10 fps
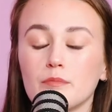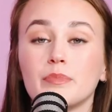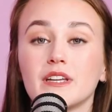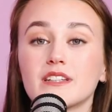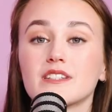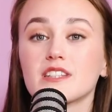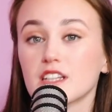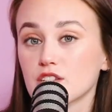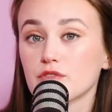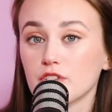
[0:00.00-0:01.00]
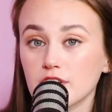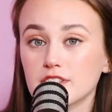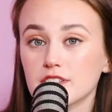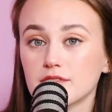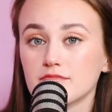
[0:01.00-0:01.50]
Being 6
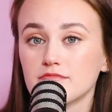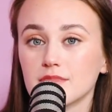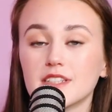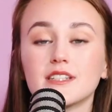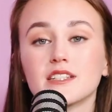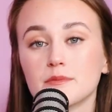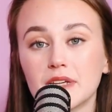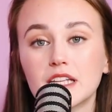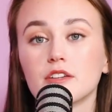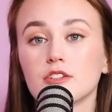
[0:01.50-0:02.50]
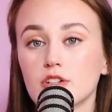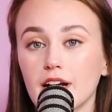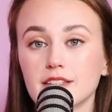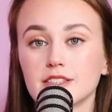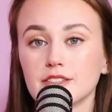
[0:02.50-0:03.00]
foot doesn't make you
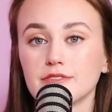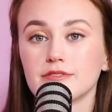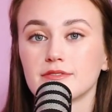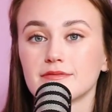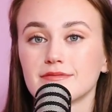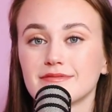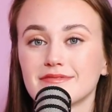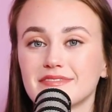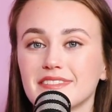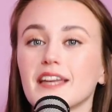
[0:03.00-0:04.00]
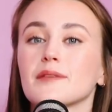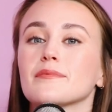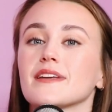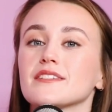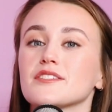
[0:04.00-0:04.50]
attractive. It
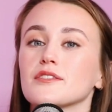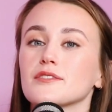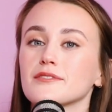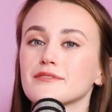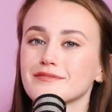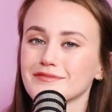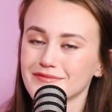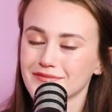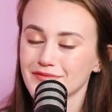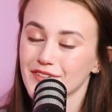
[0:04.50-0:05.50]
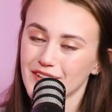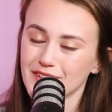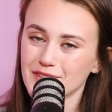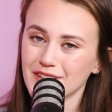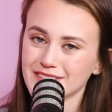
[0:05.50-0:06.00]
makes you very
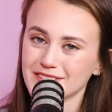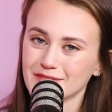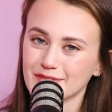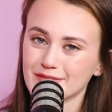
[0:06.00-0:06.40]
attractive.